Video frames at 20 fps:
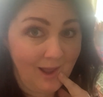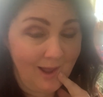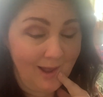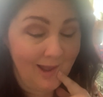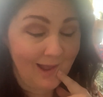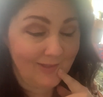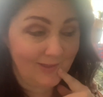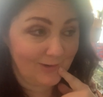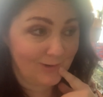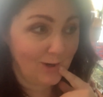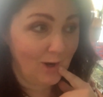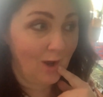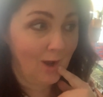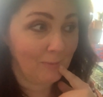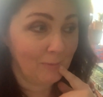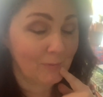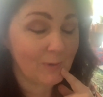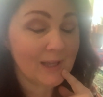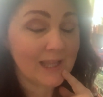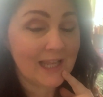at the
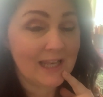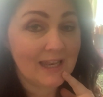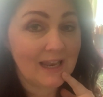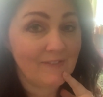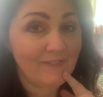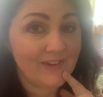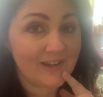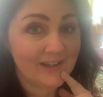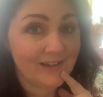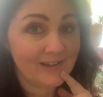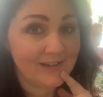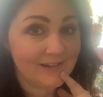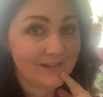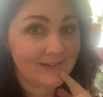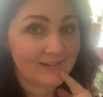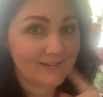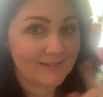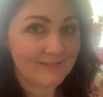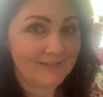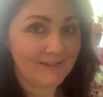time really loving it.
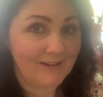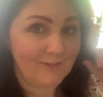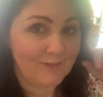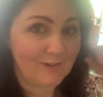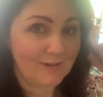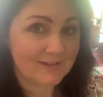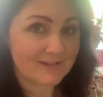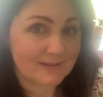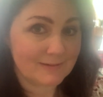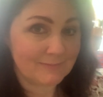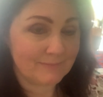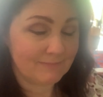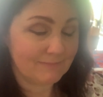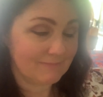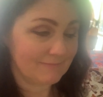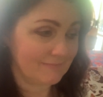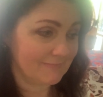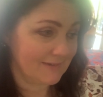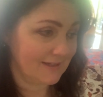I've got some